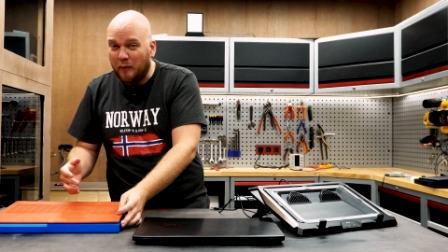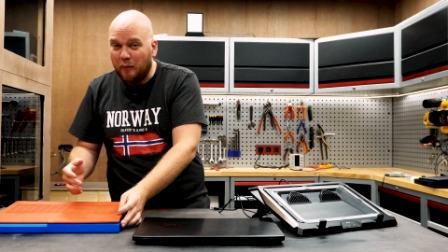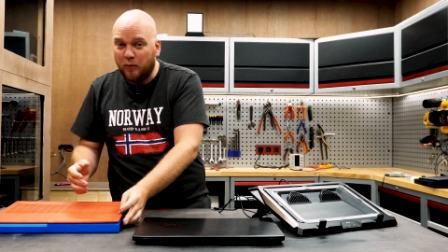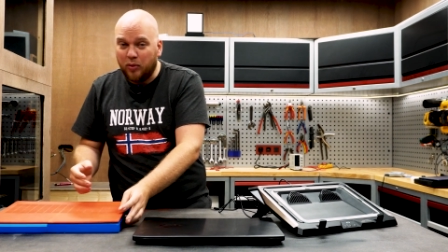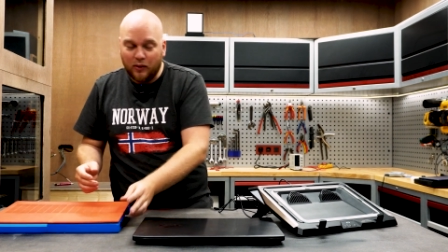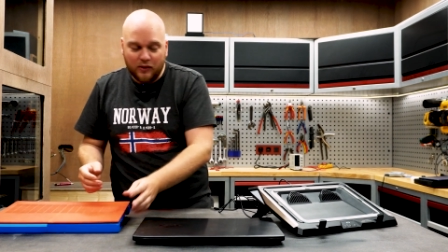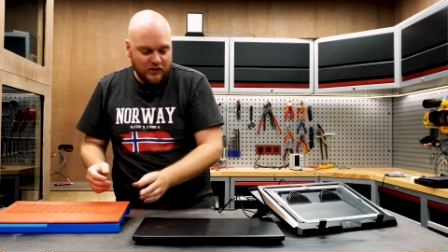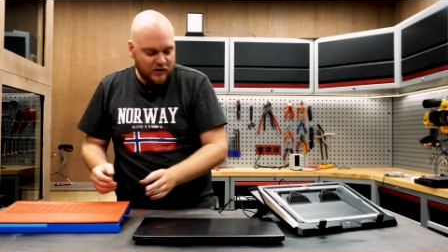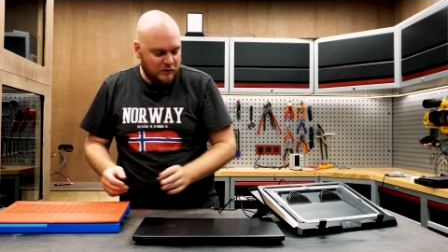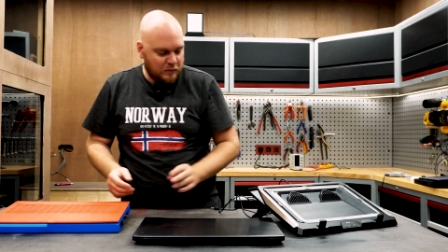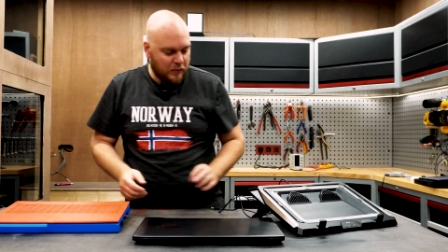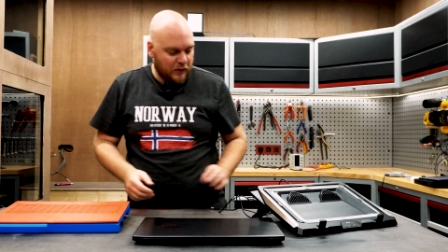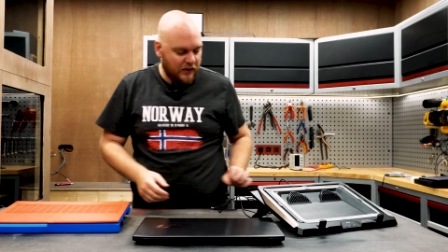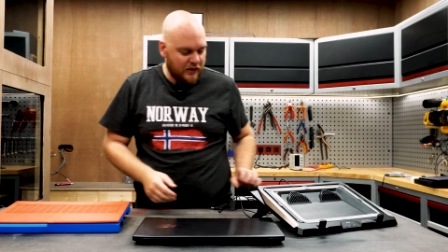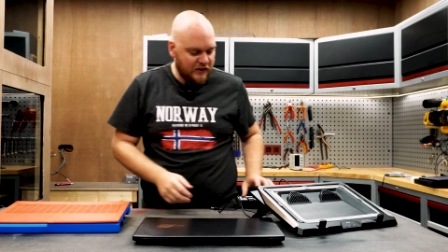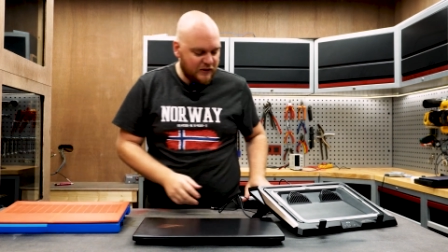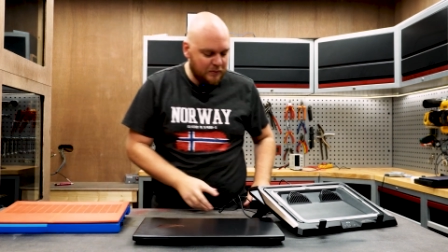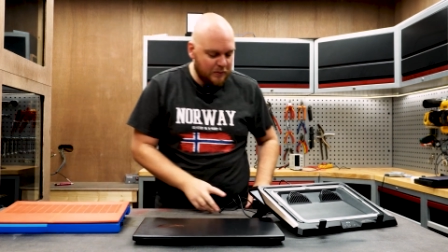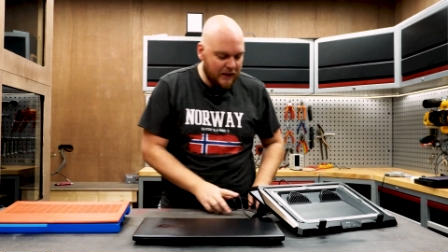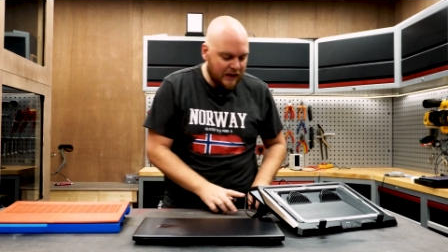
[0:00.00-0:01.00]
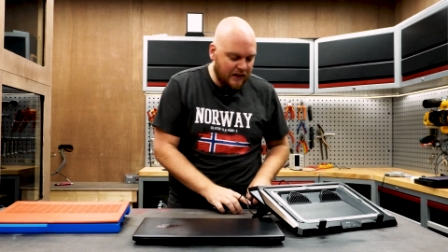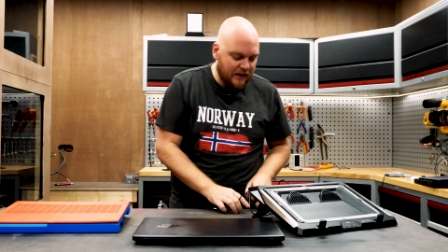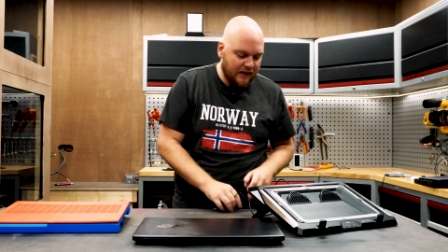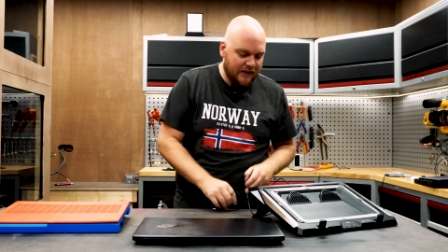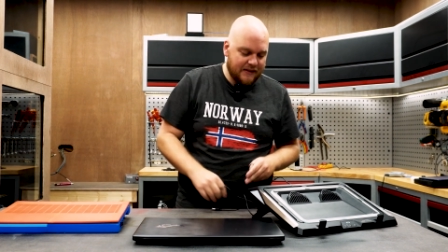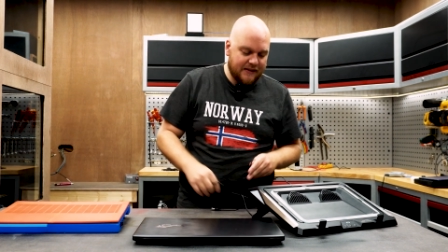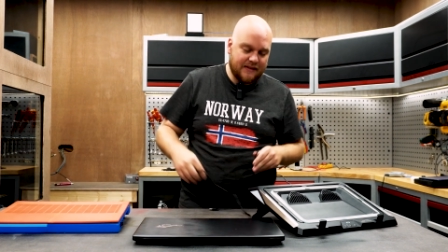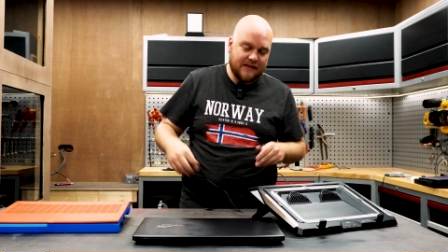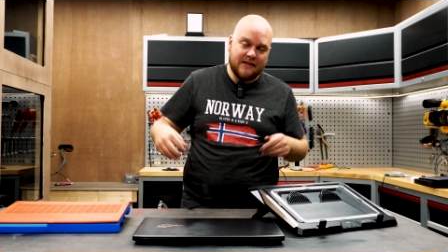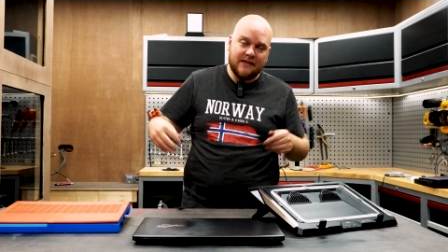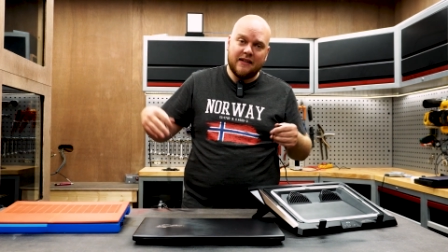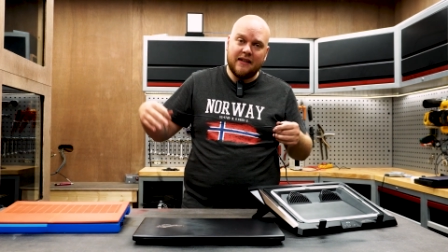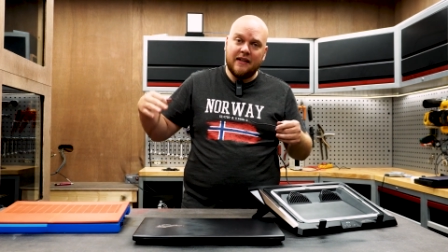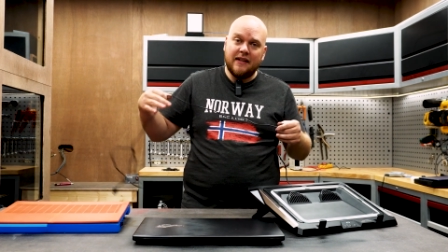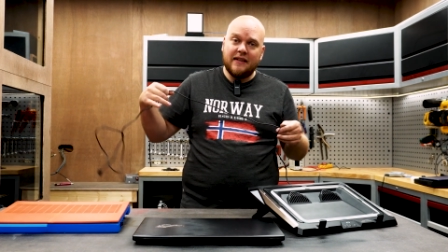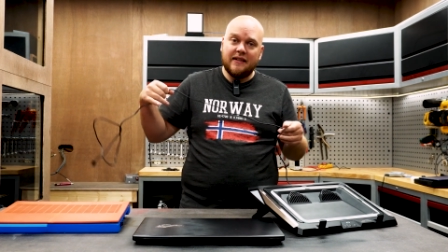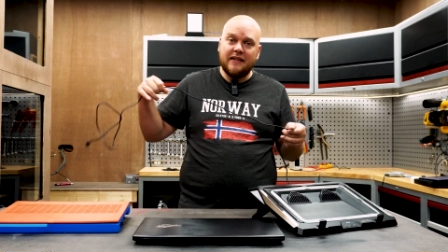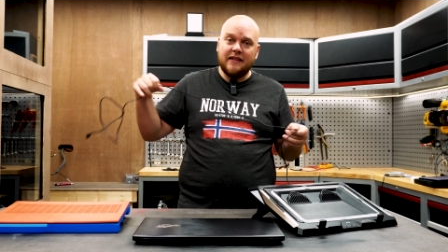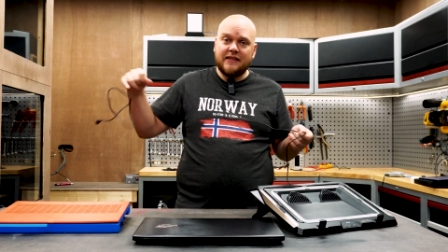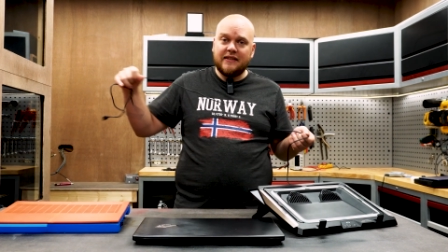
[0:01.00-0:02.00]
bonus points because
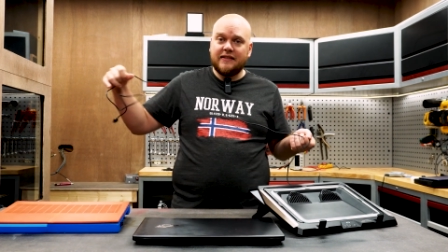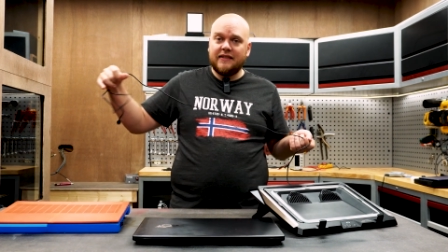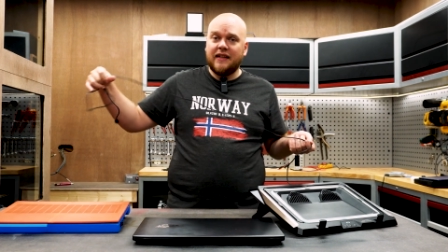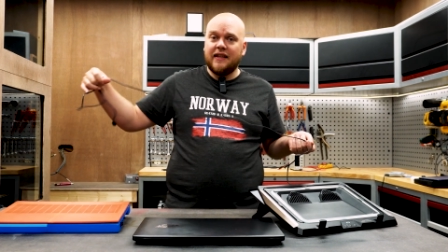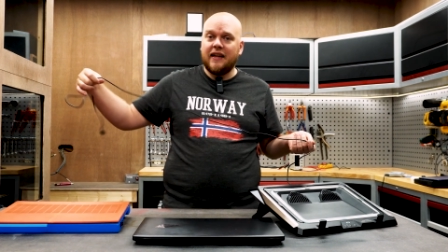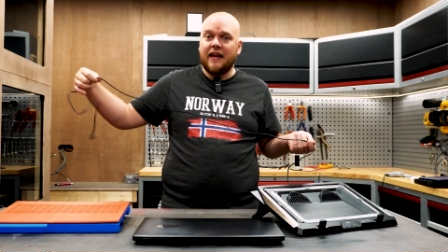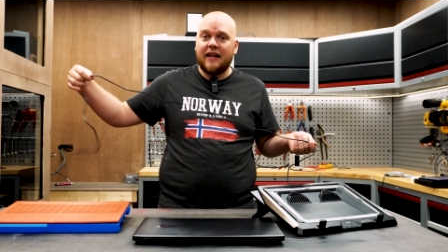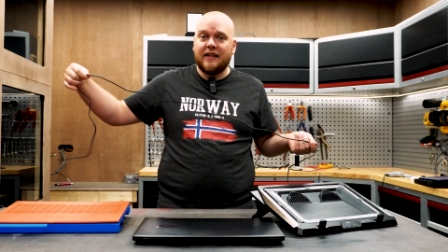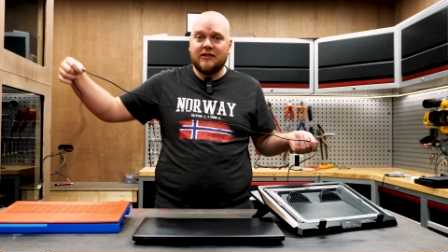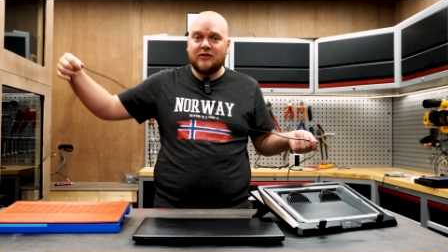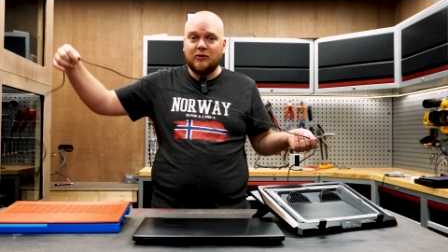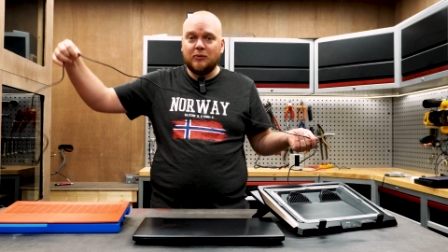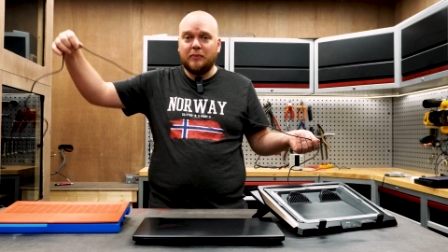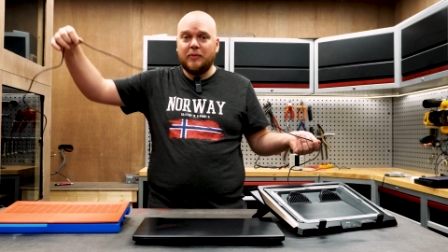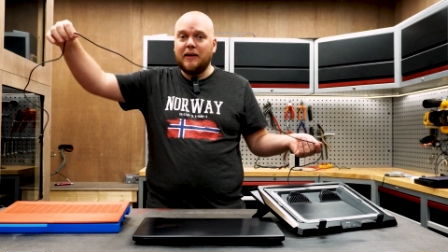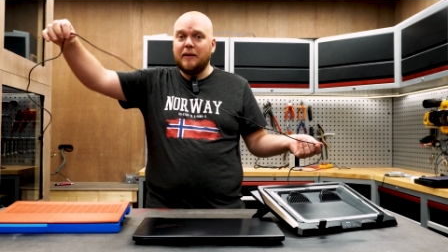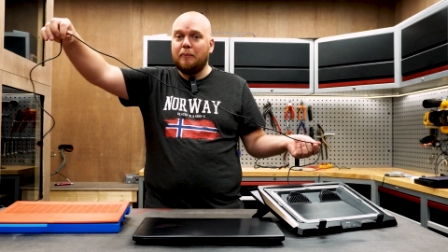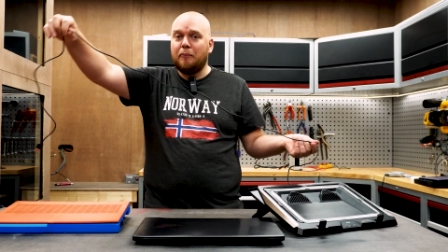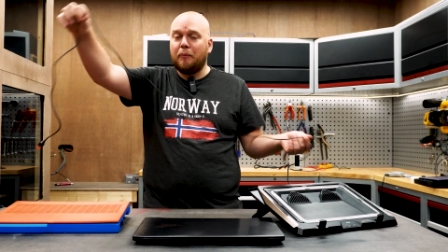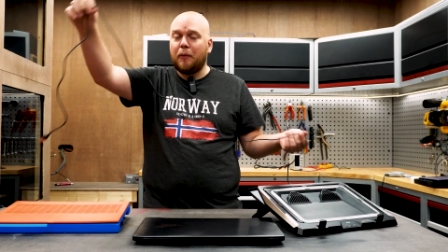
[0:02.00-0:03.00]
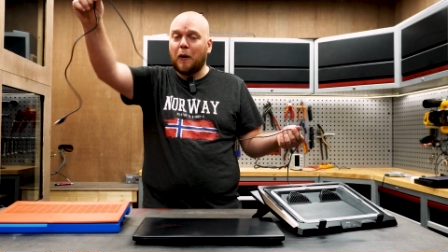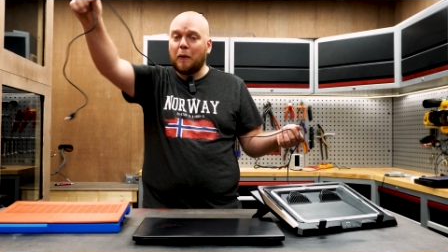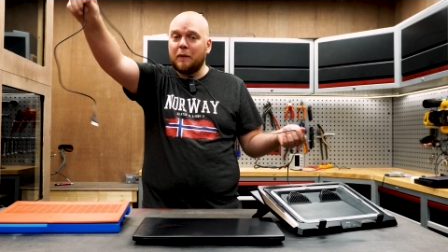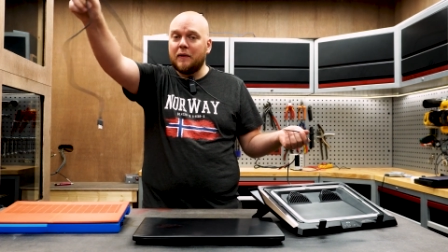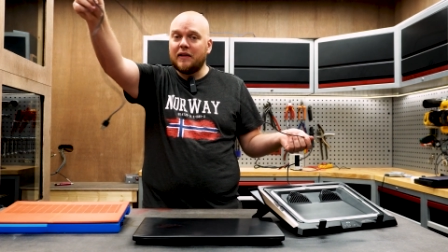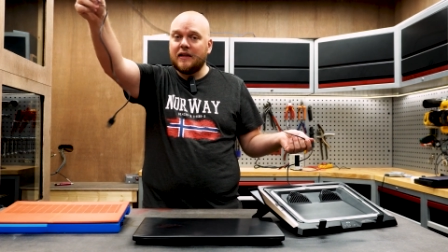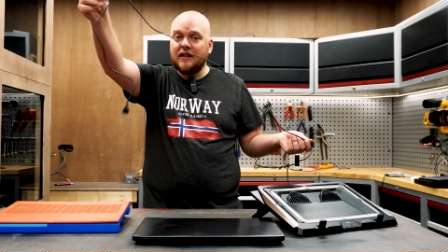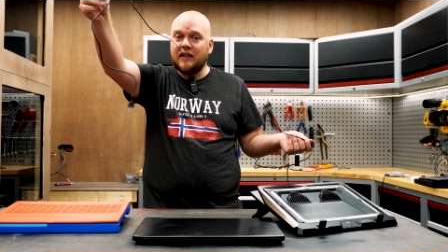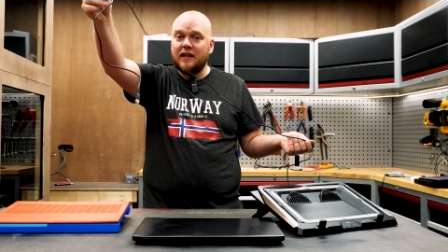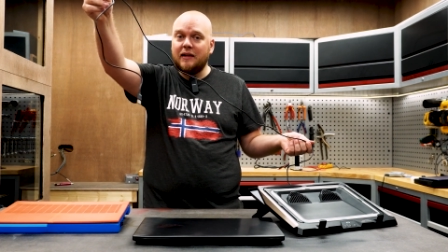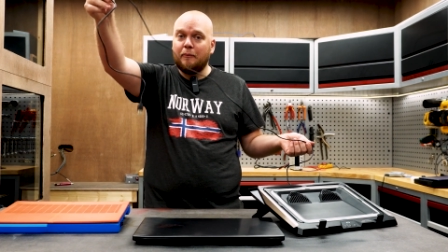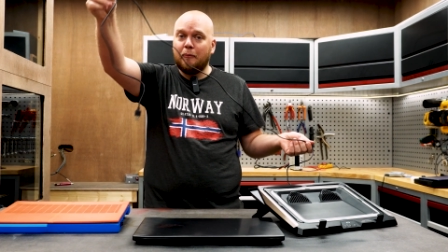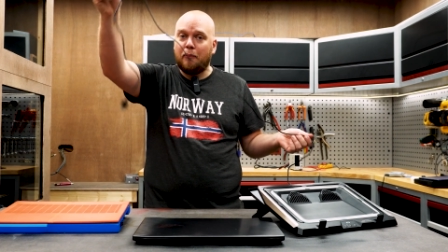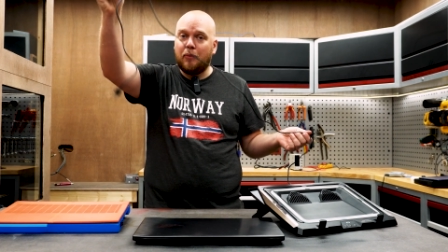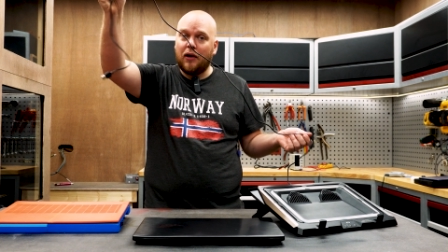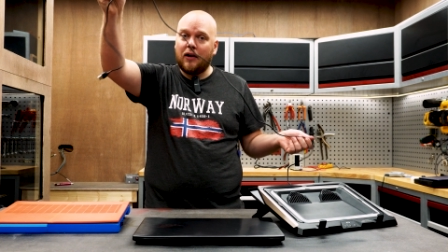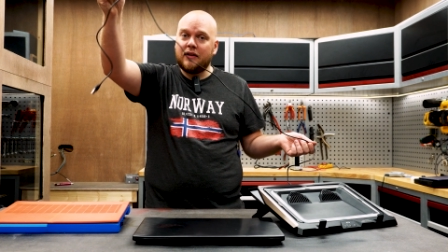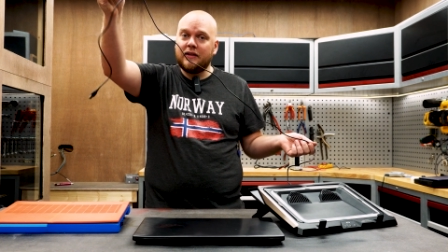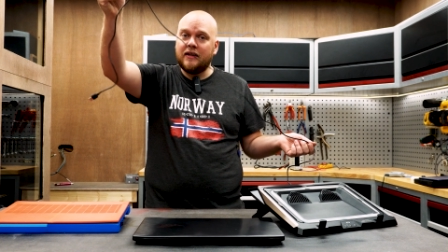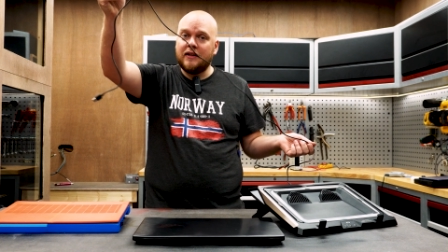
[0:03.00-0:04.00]
this thing has to be permanently
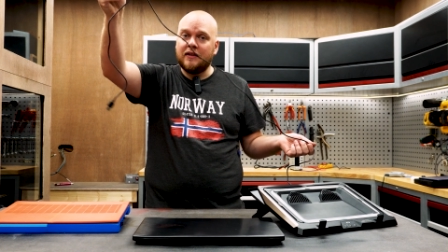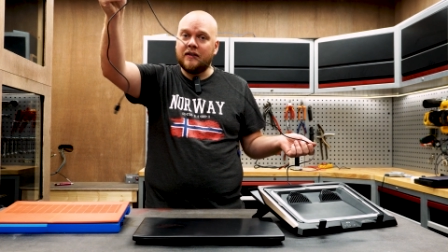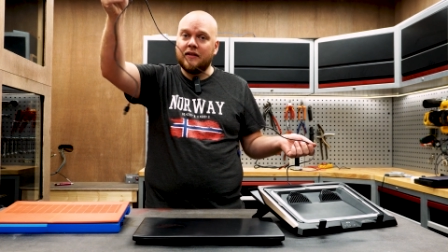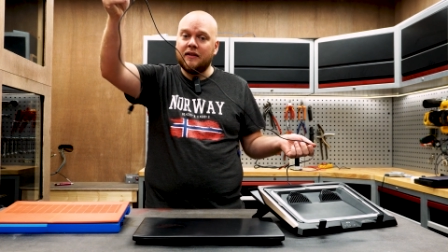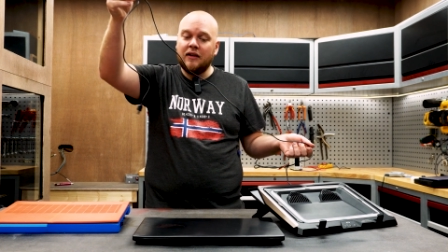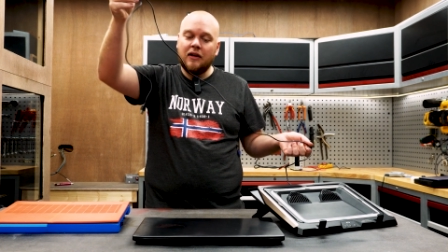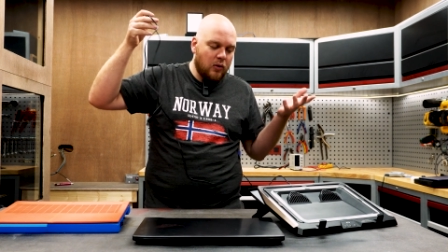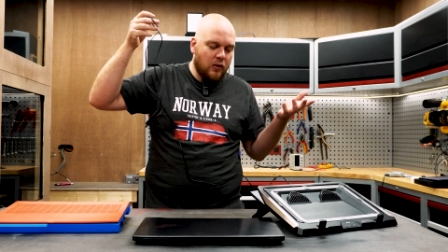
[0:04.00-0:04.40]
plugged in.